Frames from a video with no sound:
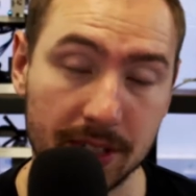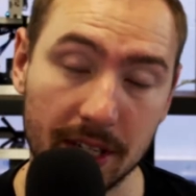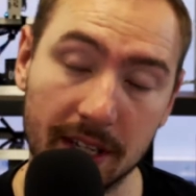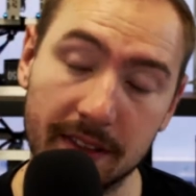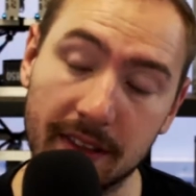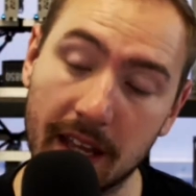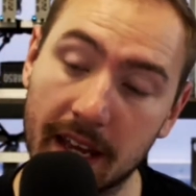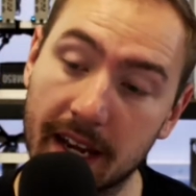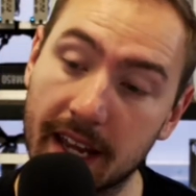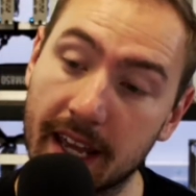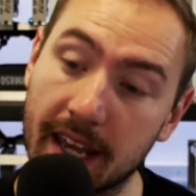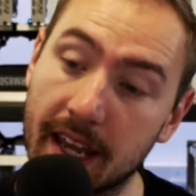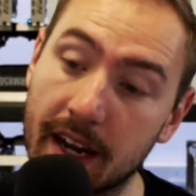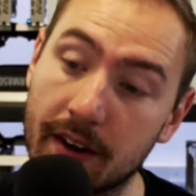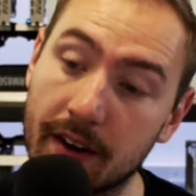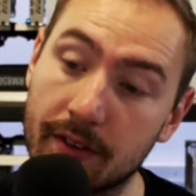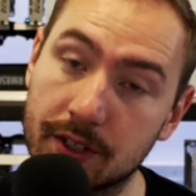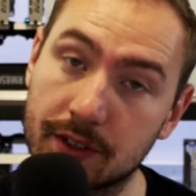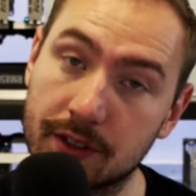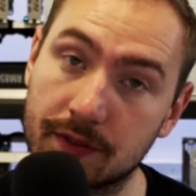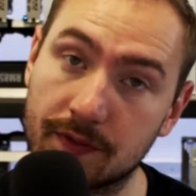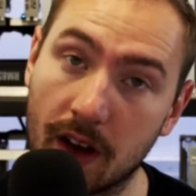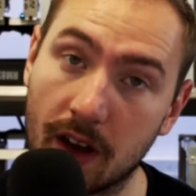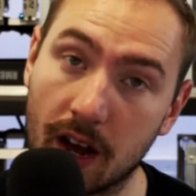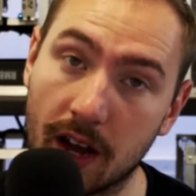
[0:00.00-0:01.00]
and then here
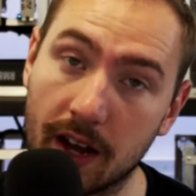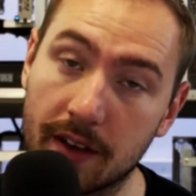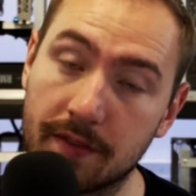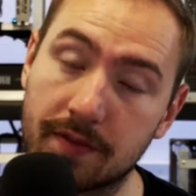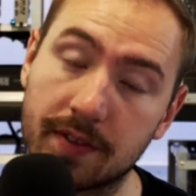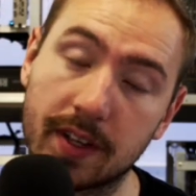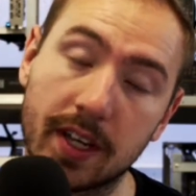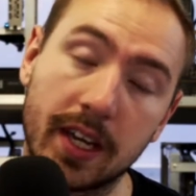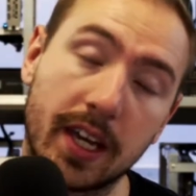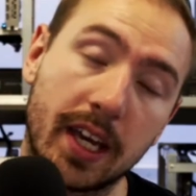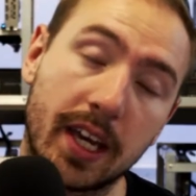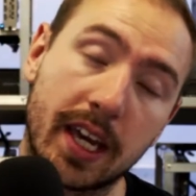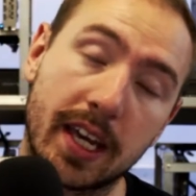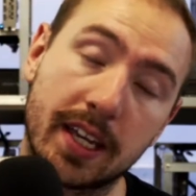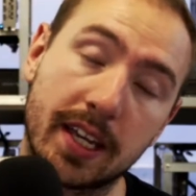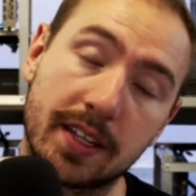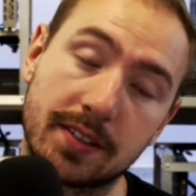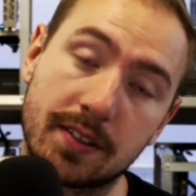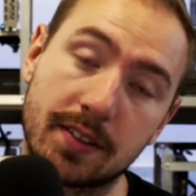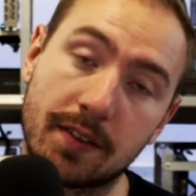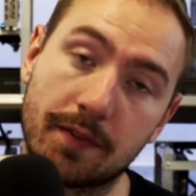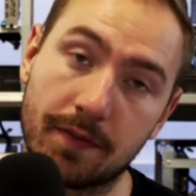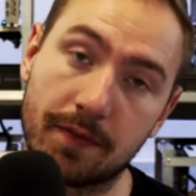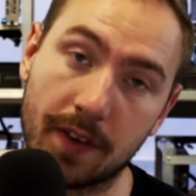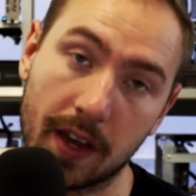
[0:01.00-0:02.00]
is 5
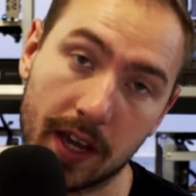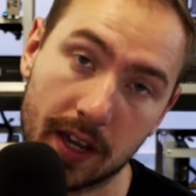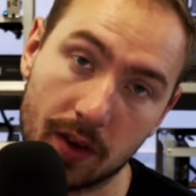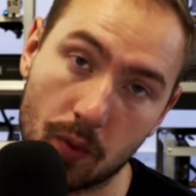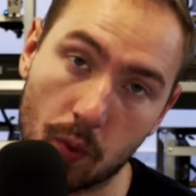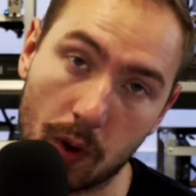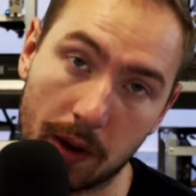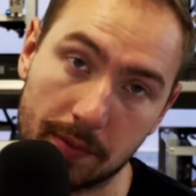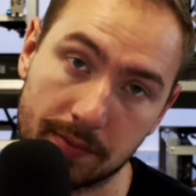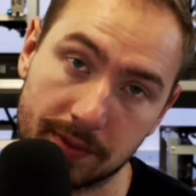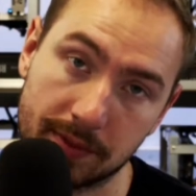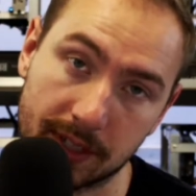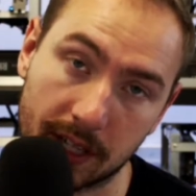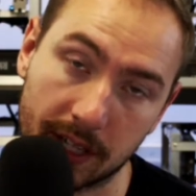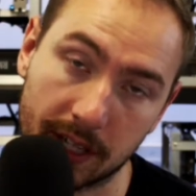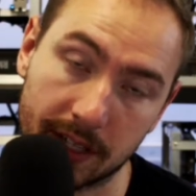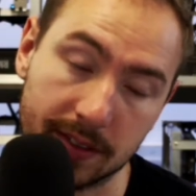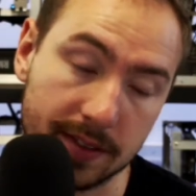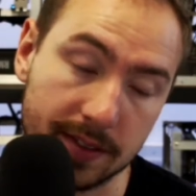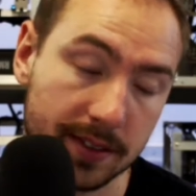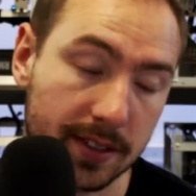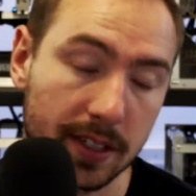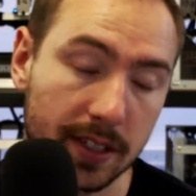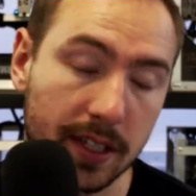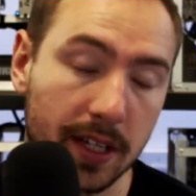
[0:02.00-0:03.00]
is fake
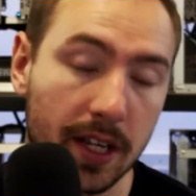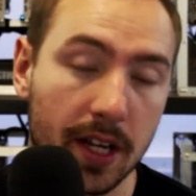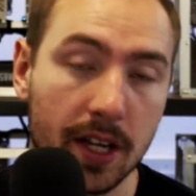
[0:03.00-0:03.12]
websites.